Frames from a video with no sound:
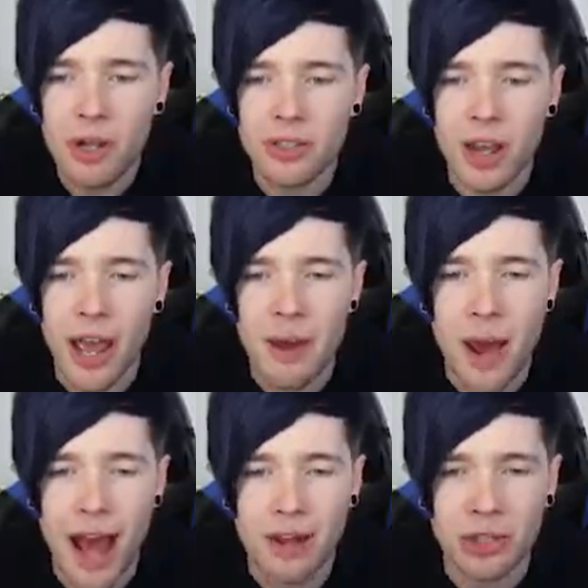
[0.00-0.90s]
goodness, I am
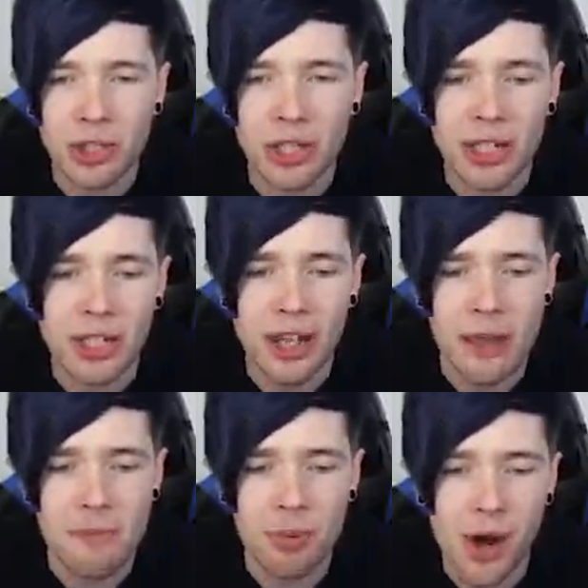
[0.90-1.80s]
actually
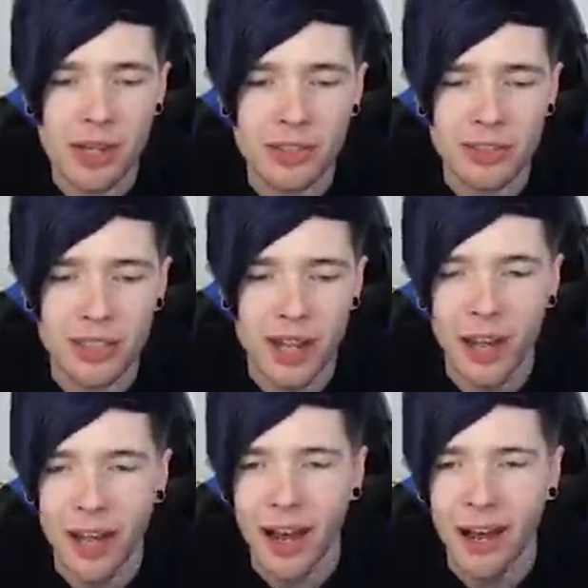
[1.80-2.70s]
impressed.
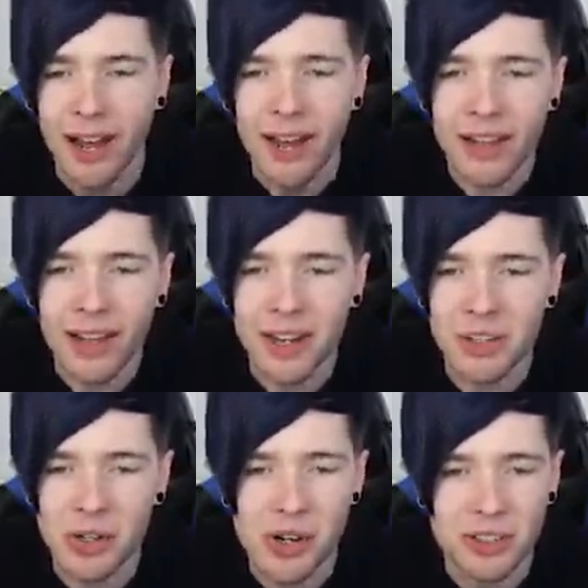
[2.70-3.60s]
that
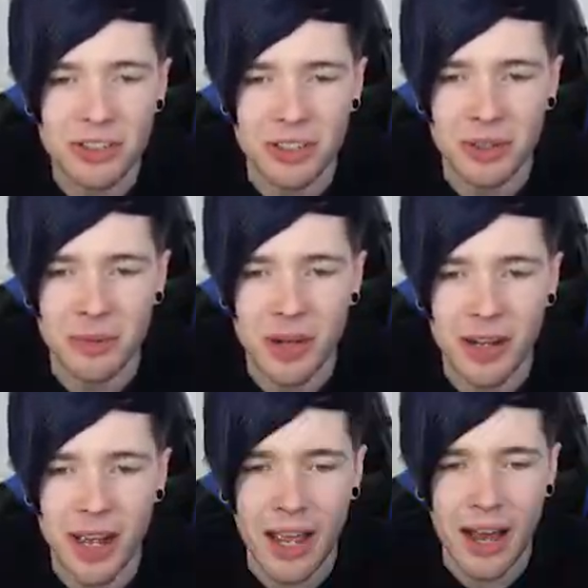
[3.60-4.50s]
is awesome.
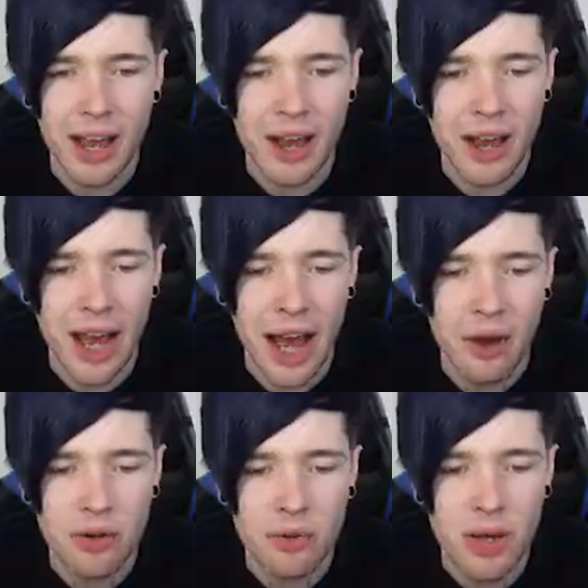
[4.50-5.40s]
Okay, uh,
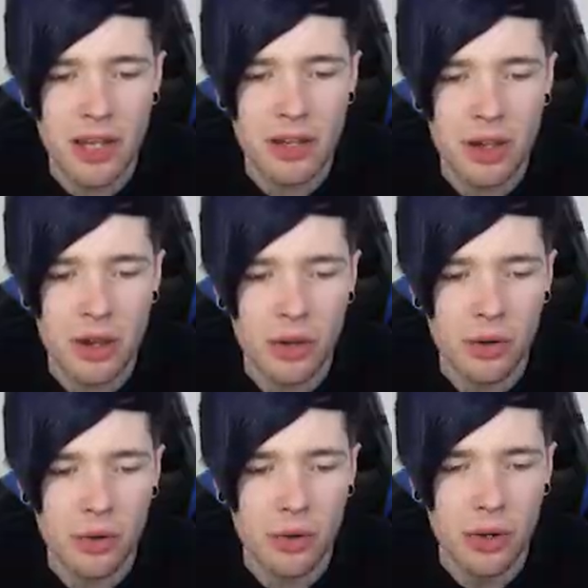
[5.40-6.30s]
how do I
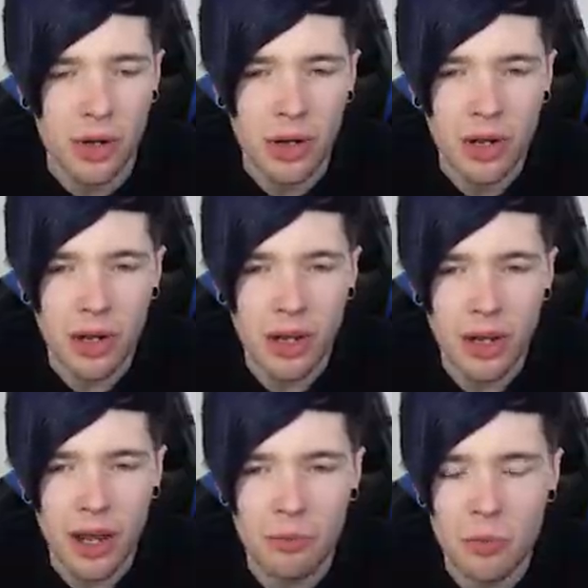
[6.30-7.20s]
go
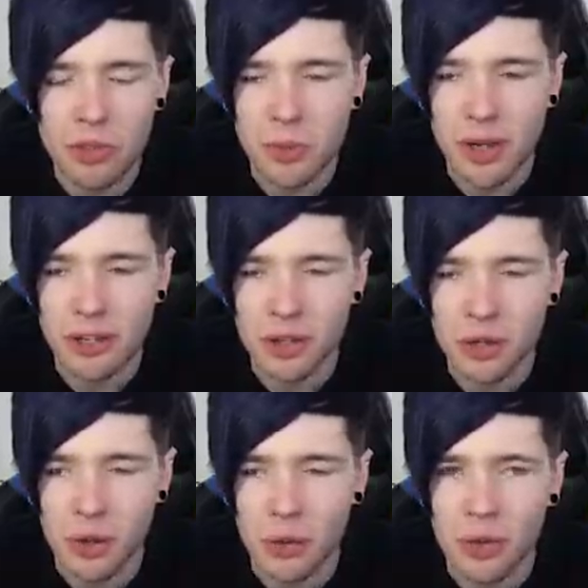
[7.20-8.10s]
and what do I
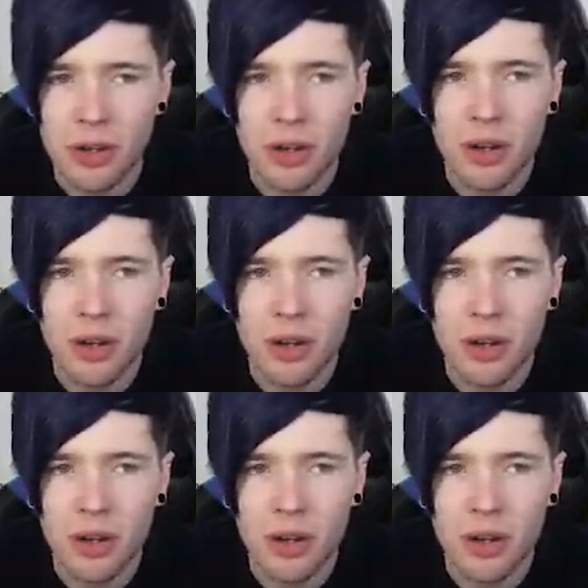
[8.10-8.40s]
do?